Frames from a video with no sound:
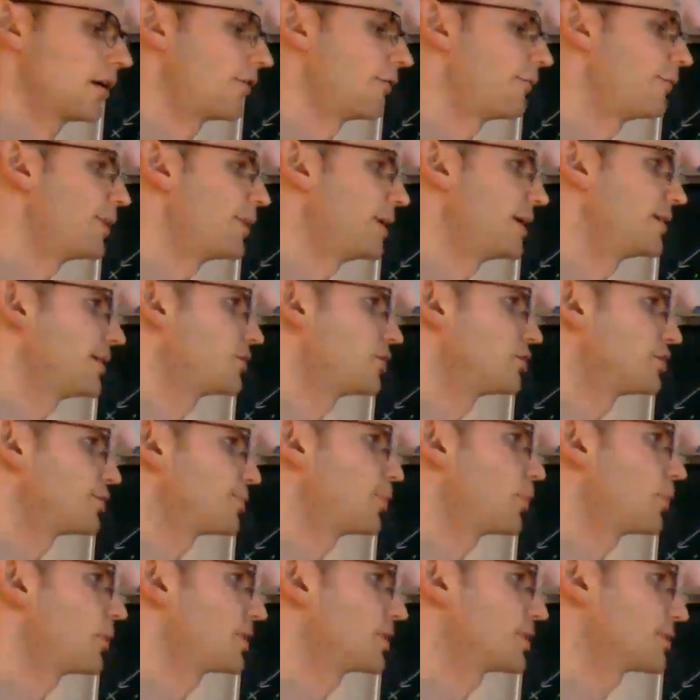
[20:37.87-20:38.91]
being those
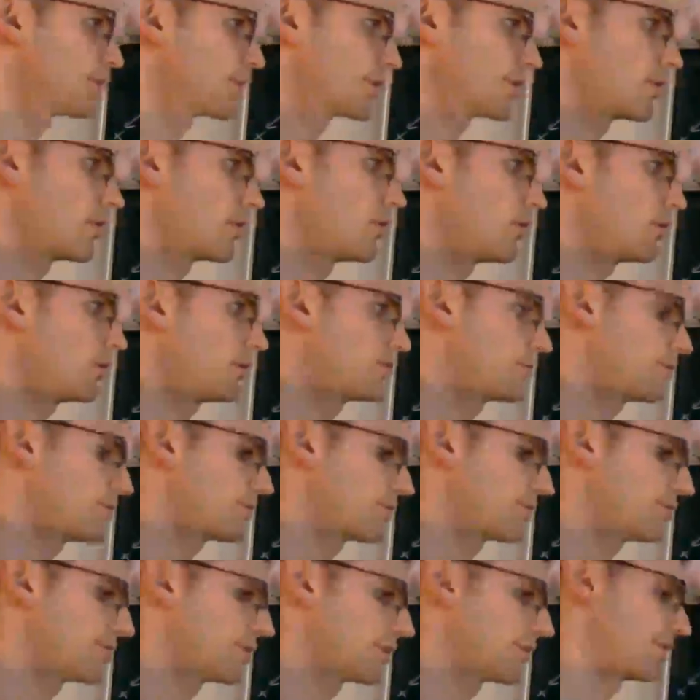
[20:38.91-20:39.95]
points where all
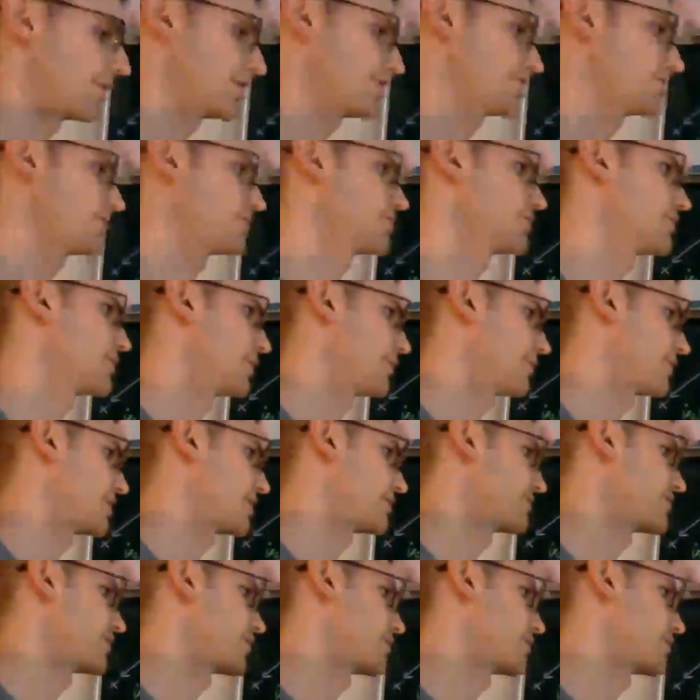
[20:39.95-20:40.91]
directional derivatives are